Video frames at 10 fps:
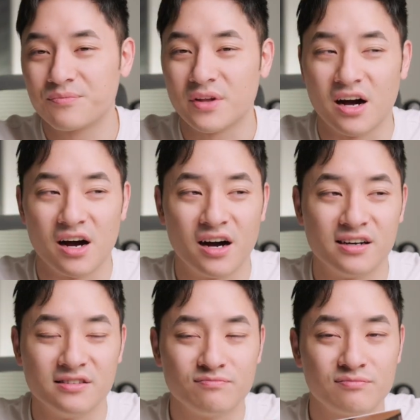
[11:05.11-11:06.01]

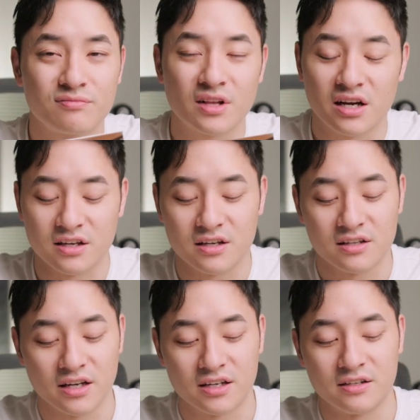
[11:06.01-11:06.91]
I think
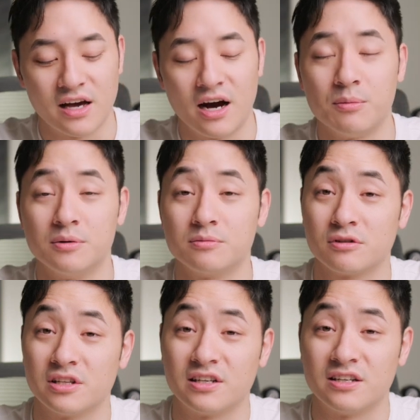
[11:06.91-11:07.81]
like an album's
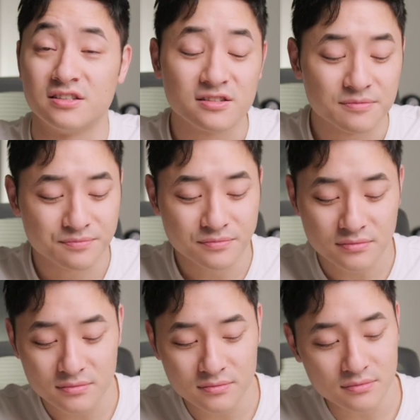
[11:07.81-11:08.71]
really nice,
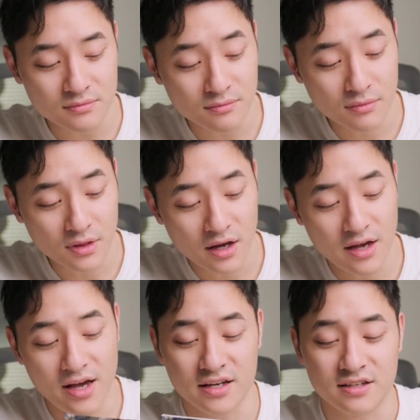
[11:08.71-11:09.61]

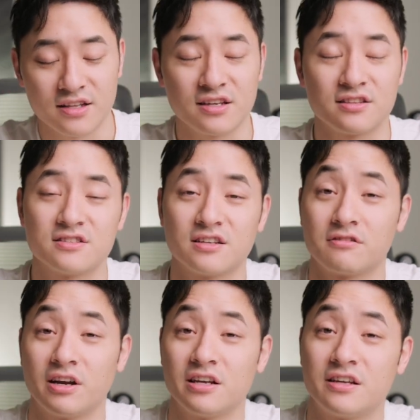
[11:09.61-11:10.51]
and I think this is a
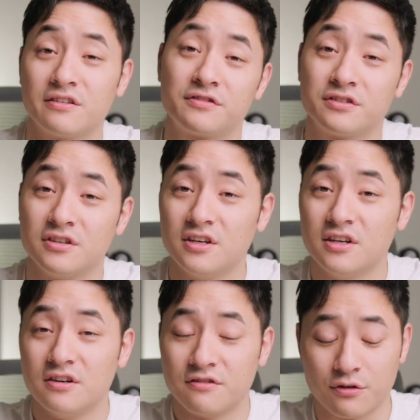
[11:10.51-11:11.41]
great gift
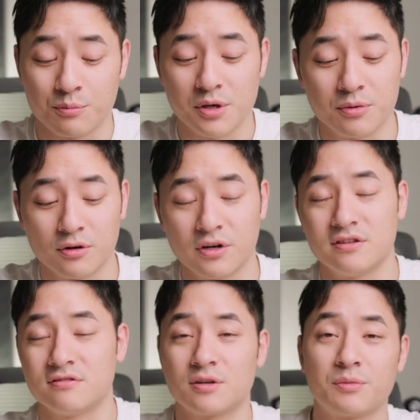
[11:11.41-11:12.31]
for people,
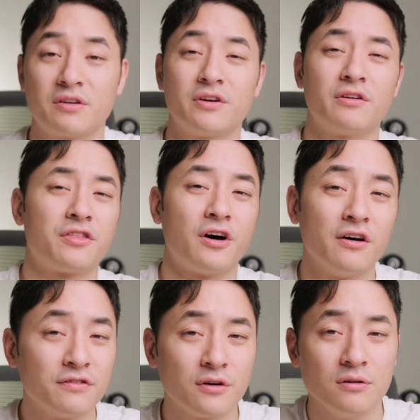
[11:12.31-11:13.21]
and something very
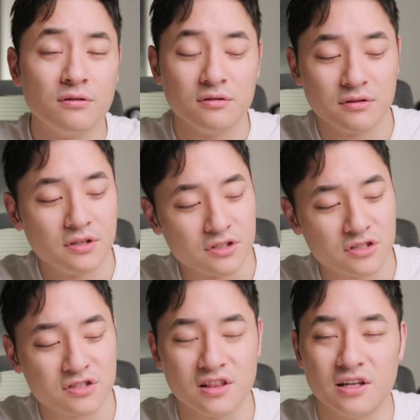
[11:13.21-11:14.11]
thoughtful. It's
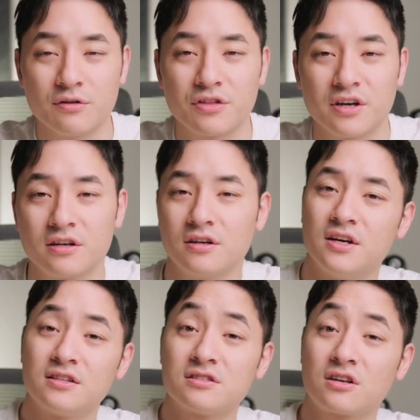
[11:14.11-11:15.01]
just a little thing,
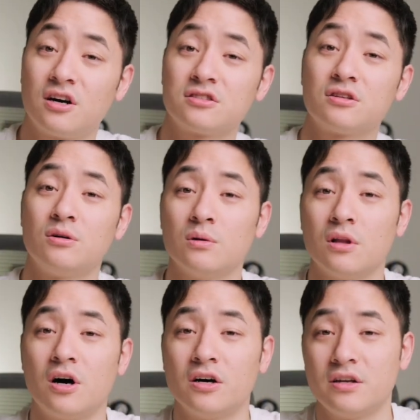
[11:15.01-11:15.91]
doesn't cost a whole
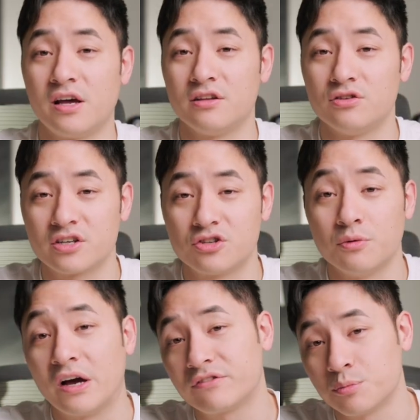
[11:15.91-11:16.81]
lot, and you
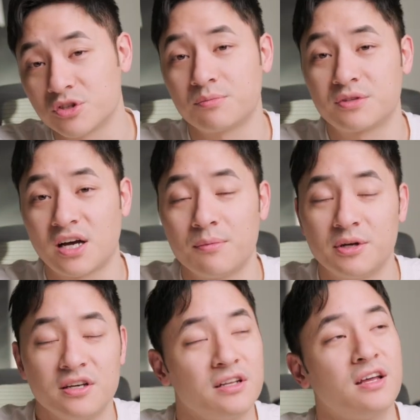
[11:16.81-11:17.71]
actually have to put some time
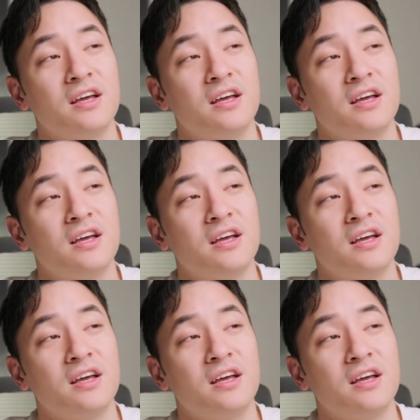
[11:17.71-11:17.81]
in it.